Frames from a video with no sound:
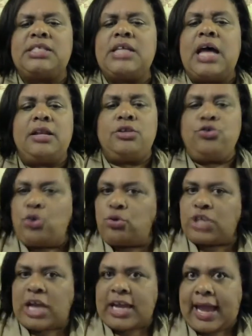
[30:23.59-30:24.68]
it's not,
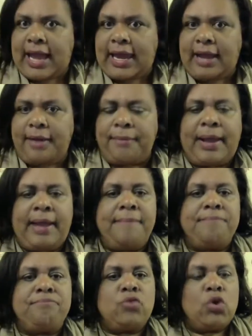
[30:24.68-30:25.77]
gigantic,
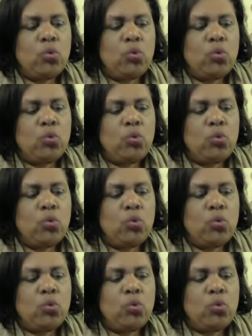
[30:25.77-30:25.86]
right?